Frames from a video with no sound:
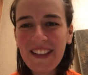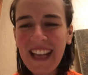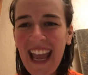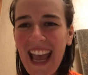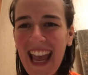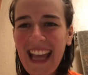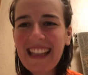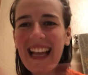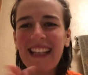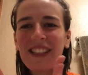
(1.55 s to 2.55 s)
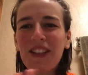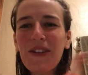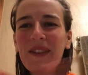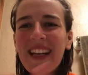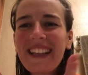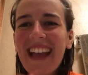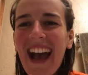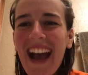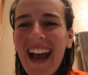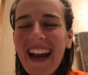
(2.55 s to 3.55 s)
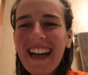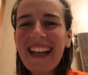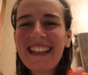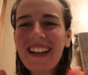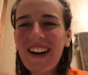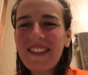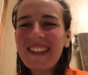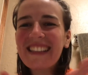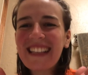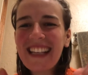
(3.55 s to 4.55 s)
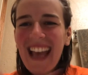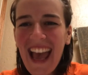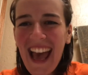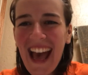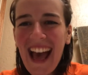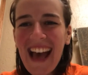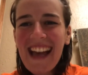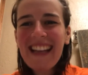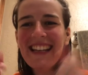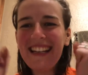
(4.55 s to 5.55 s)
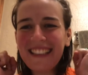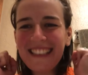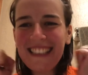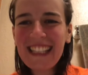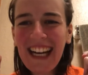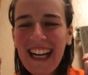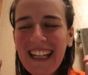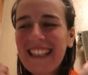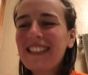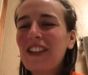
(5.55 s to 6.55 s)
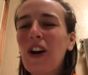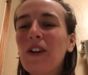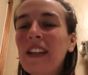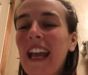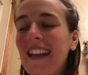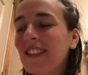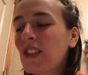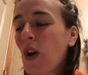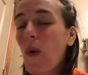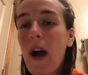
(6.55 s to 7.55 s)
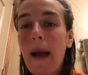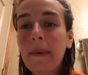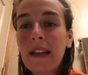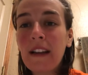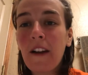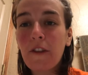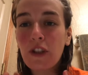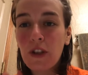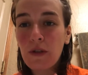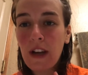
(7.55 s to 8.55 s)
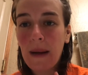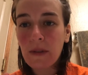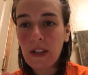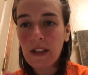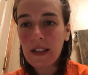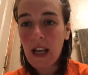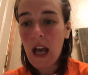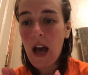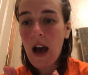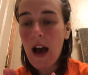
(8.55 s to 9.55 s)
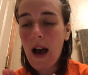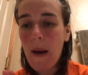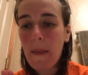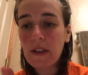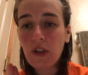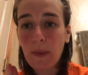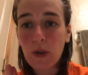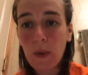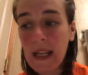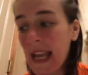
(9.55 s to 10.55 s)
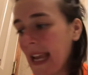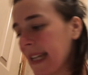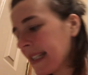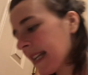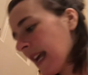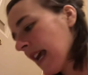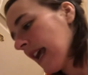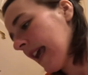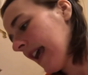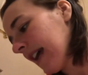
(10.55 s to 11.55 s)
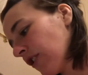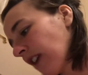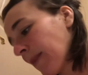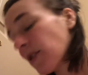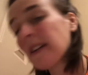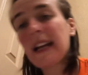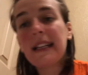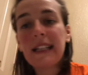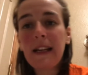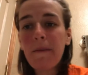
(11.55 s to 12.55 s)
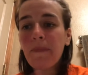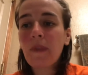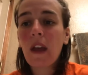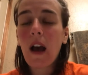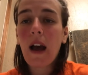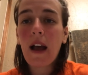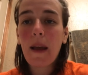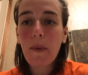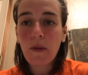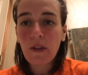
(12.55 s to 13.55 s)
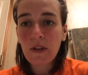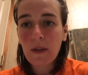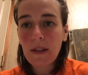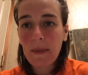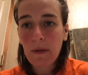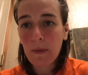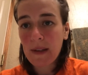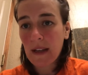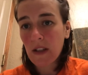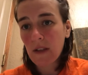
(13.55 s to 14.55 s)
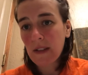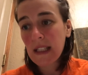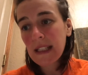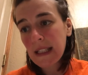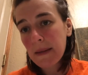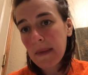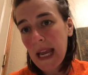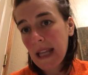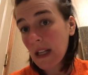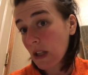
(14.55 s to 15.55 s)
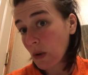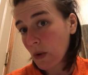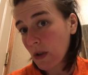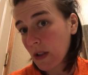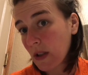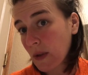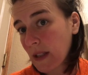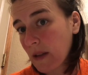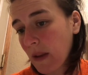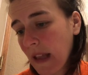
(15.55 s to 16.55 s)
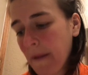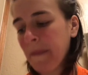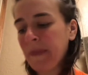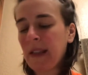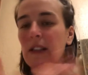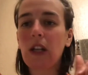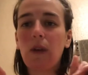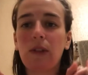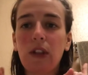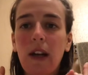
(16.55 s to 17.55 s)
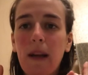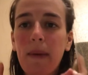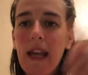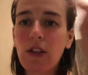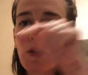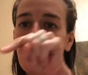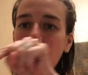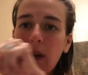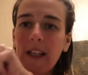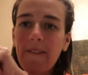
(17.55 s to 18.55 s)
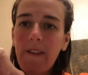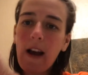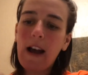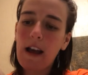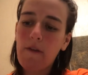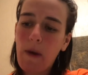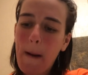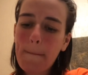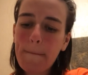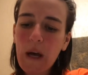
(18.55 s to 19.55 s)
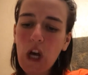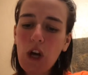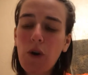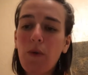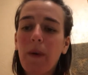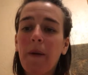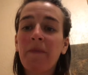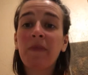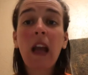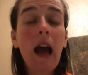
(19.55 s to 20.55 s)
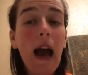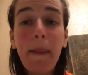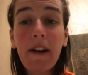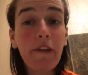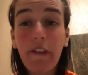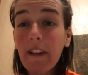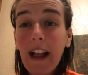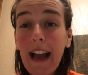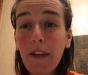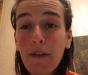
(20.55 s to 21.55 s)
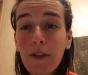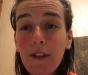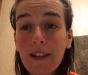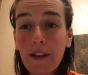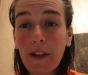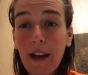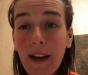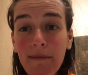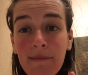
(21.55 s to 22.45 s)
Okay, let's do week 9. It's almost the end. Yes. Okay, so I'm going to cover 2 chapters, chapter 28 and chapter 90. It both concerns the male reproductive system and the disorders associated with it. So, starting on page 325. Boom. I'm going to fly through these, okay?